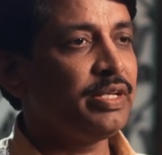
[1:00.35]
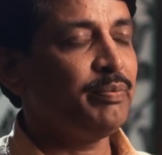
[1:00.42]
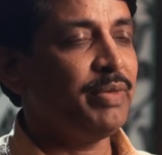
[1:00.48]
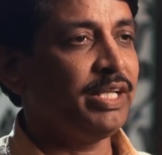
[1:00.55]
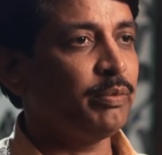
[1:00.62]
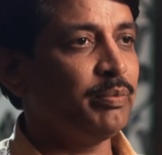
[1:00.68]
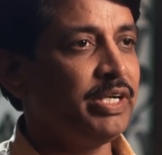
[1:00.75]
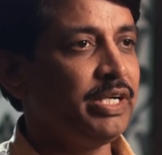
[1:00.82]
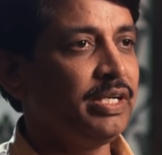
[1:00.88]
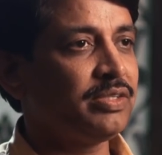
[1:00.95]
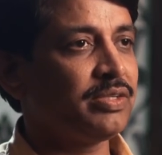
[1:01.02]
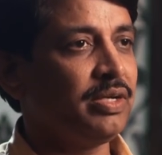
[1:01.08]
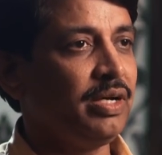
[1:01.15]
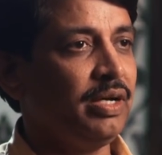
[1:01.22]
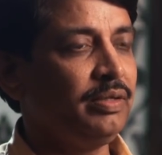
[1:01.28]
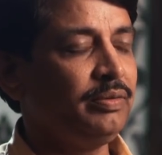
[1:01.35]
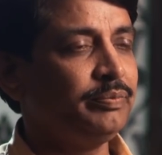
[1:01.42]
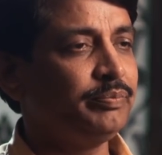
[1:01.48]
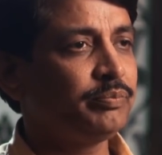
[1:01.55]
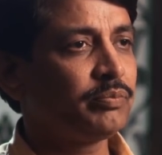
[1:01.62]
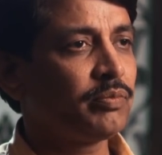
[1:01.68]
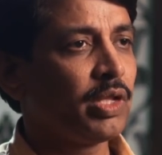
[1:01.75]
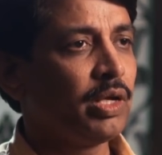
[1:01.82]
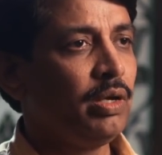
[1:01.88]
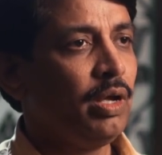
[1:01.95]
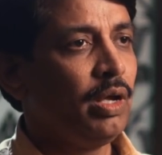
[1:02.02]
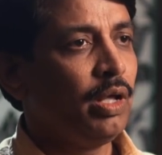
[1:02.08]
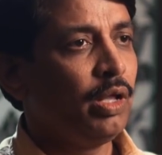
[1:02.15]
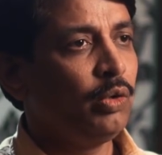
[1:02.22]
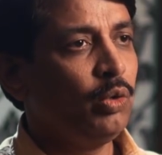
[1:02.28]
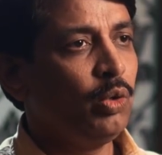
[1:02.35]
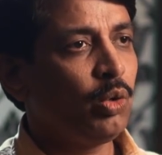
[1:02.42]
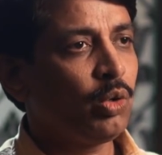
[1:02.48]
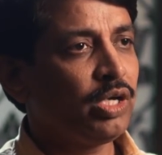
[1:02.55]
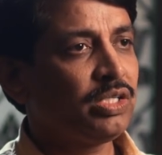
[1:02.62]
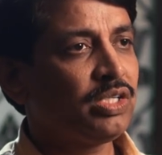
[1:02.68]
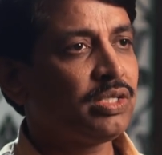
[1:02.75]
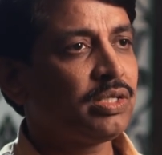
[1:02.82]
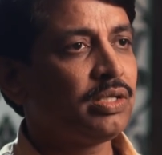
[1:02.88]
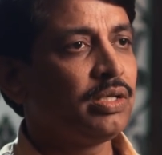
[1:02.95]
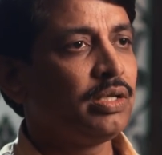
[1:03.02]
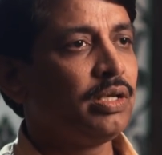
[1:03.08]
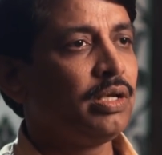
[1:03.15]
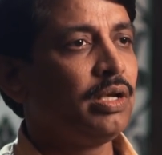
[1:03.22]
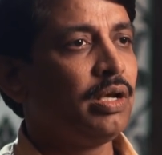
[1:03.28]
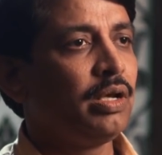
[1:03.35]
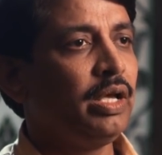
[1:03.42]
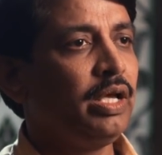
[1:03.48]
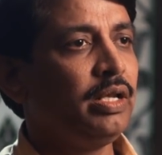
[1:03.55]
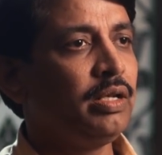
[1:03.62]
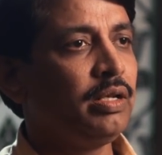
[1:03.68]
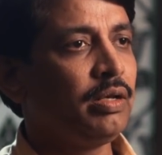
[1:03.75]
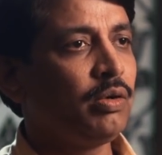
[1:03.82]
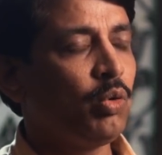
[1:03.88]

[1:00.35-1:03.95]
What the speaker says: in mathematics are locus in